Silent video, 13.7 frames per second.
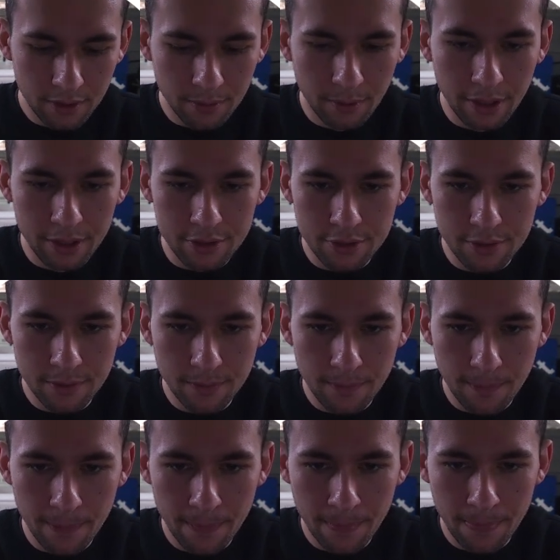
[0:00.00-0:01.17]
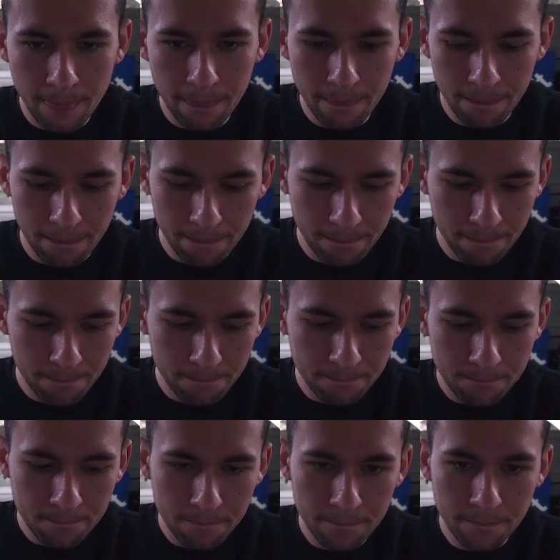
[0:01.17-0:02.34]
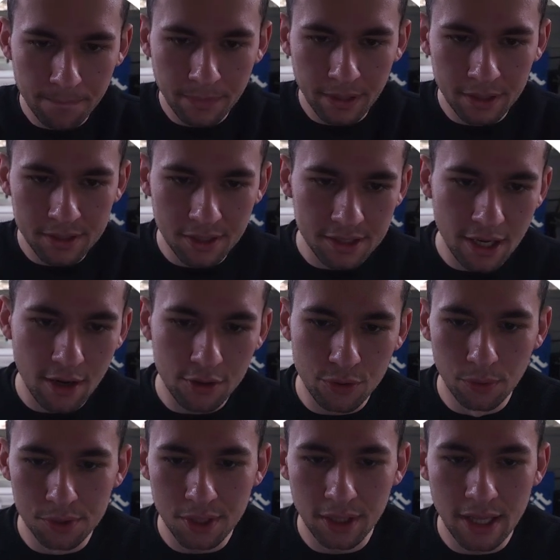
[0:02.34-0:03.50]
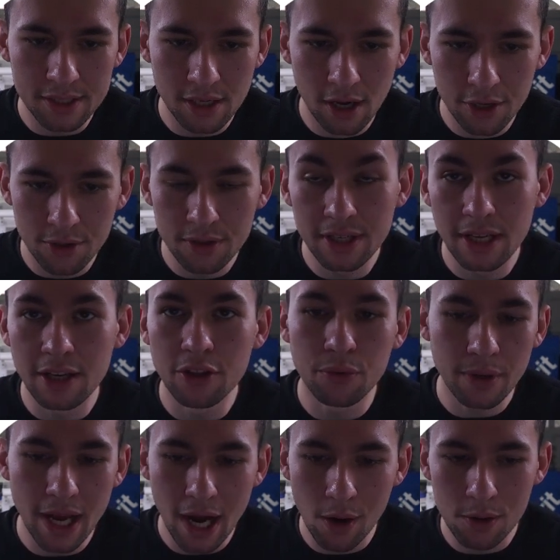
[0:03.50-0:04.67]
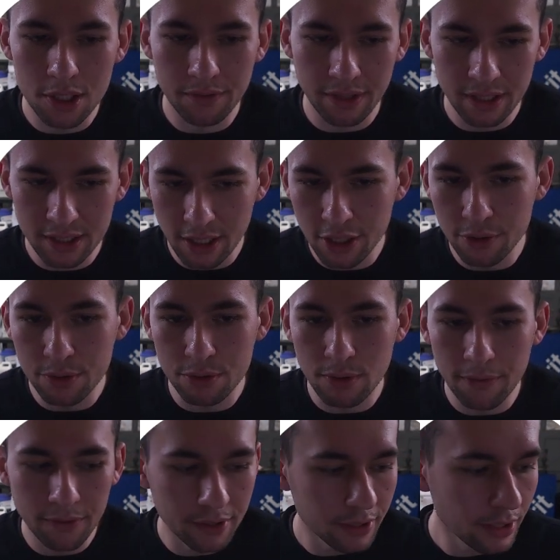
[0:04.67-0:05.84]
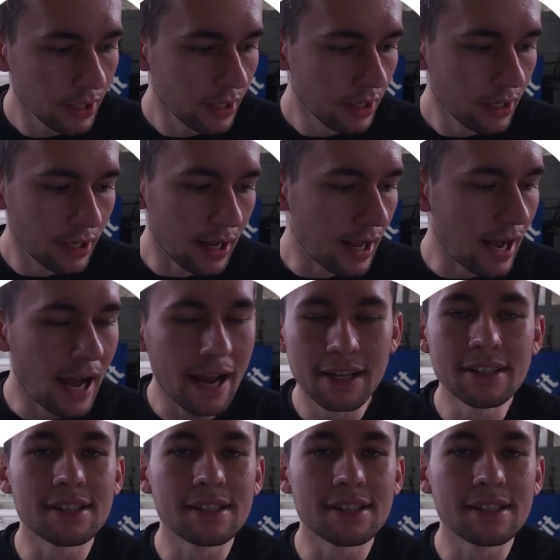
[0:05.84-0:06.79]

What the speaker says: which it's going to say our tool is going to last 183 hours of continuous roughing. I can